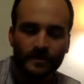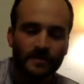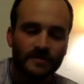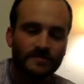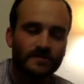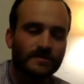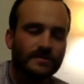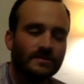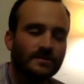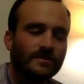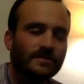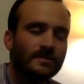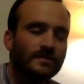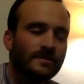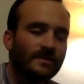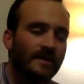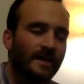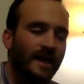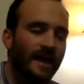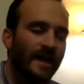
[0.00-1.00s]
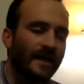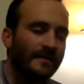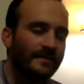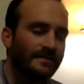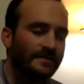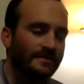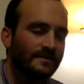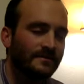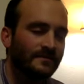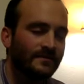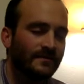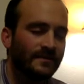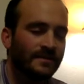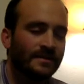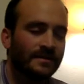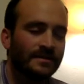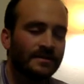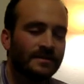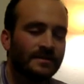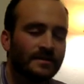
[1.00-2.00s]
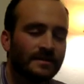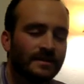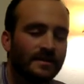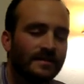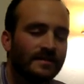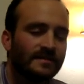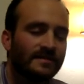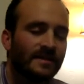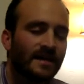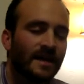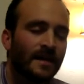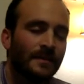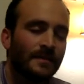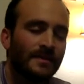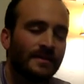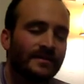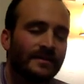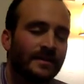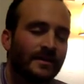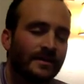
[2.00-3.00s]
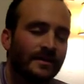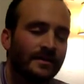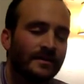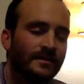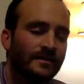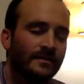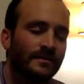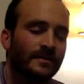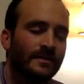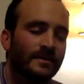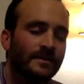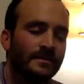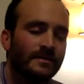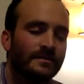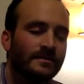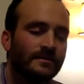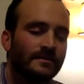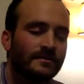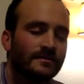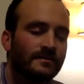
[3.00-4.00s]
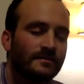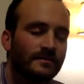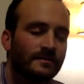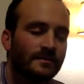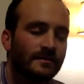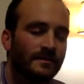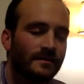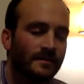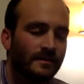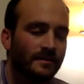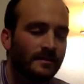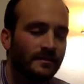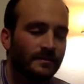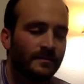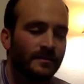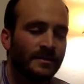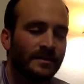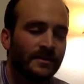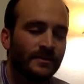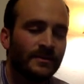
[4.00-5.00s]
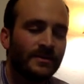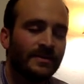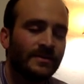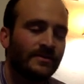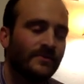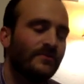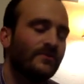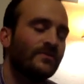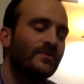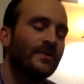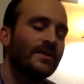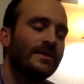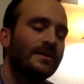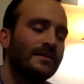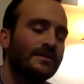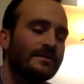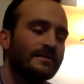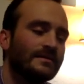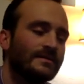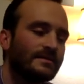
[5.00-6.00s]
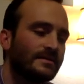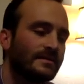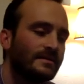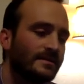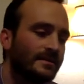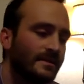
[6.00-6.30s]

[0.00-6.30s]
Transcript: so you could have some fun. Stop living on the run. Be with your friends.